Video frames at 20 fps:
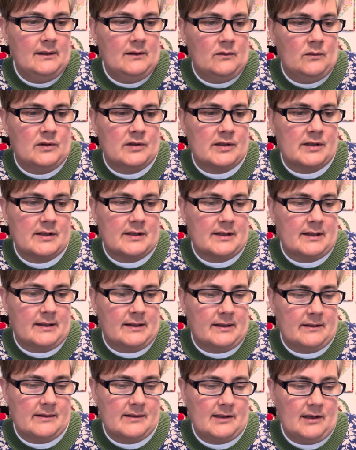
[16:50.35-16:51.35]
which is
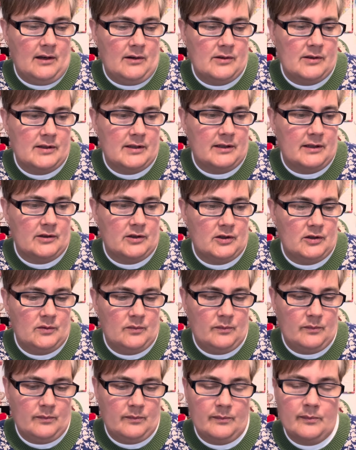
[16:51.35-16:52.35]
a slow stitch
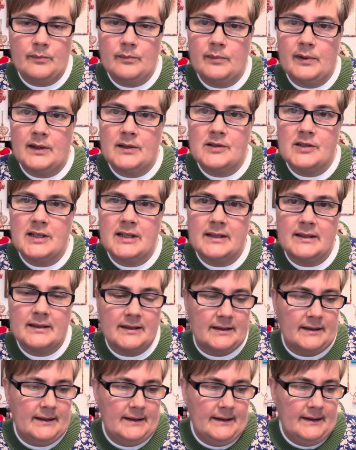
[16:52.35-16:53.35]
project.